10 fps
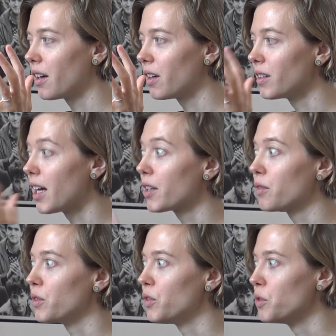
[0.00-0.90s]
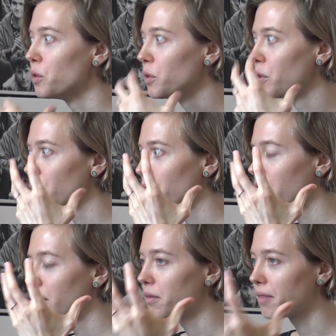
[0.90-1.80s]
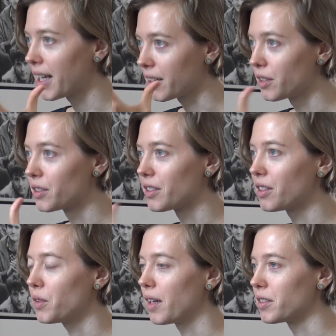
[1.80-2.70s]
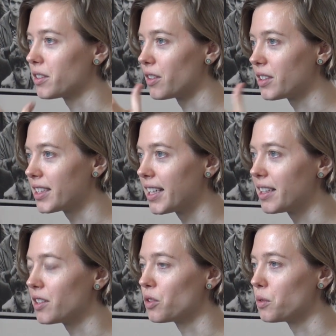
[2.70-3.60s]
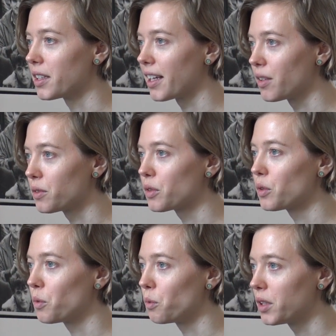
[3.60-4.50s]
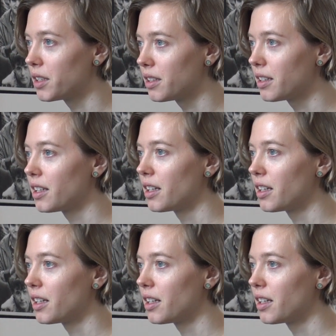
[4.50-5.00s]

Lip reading: a lot of new factors that you have to start to take into account when